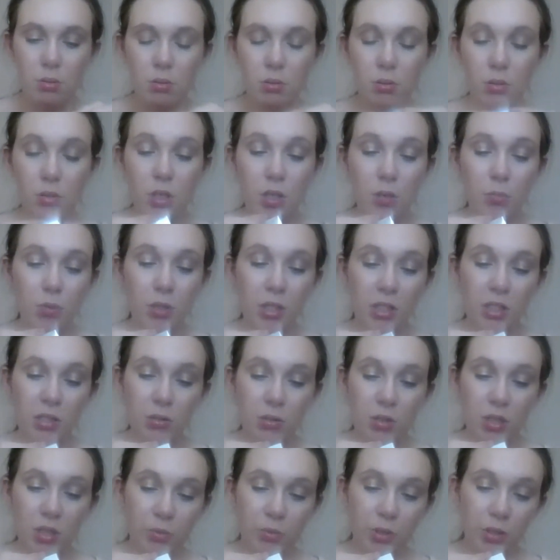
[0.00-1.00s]
Oh, please don't
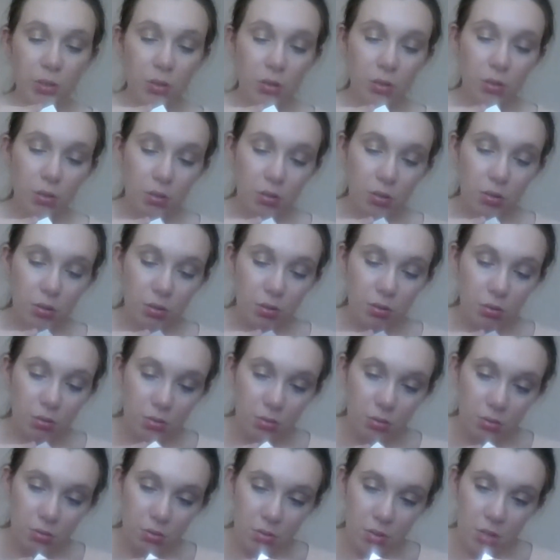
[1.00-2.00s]
tell me.
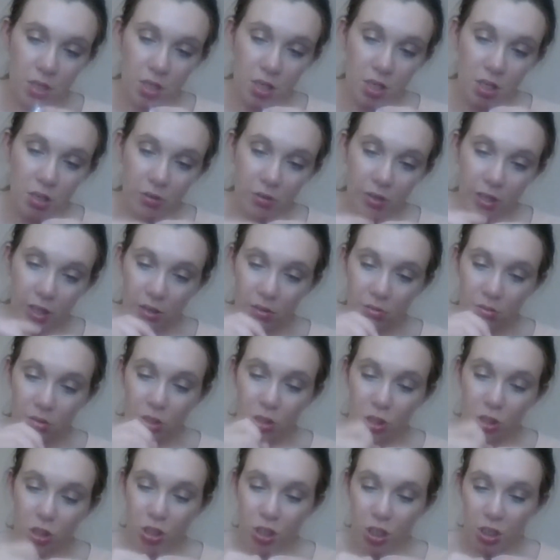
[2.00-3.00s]
No, they glued
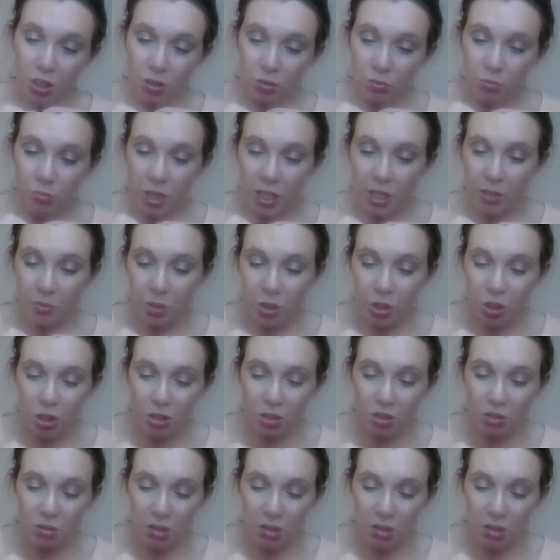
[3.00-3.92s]
it shut. Why would you do